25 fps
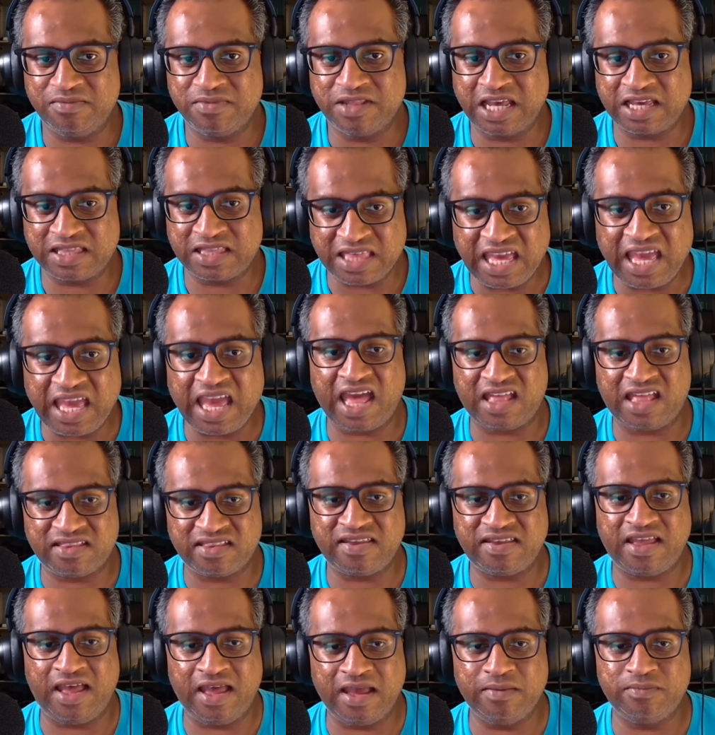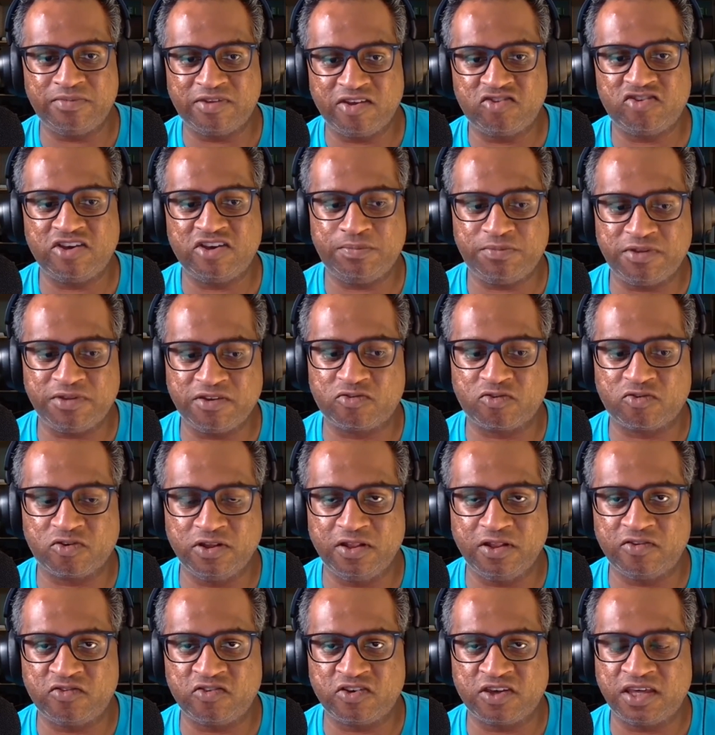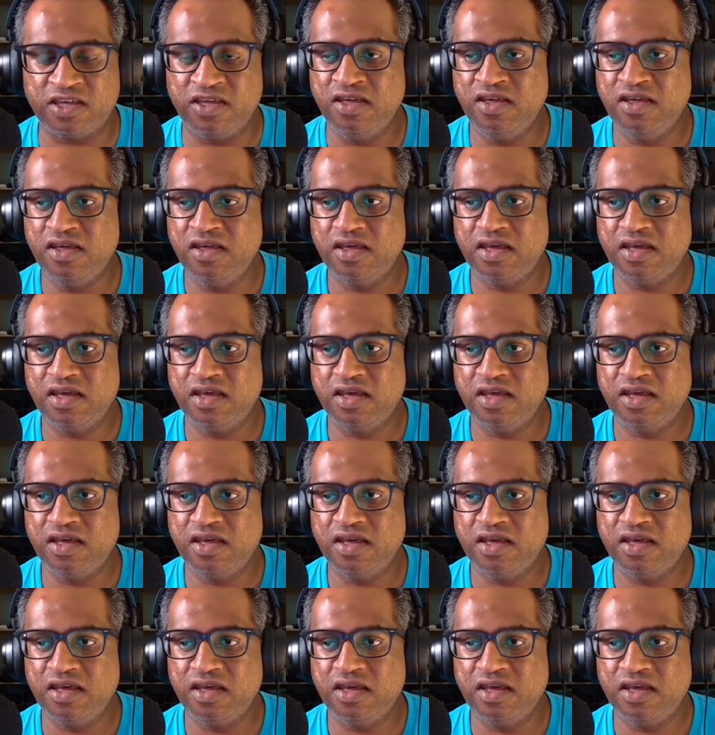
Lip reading: Like they had time to shape this trilogy.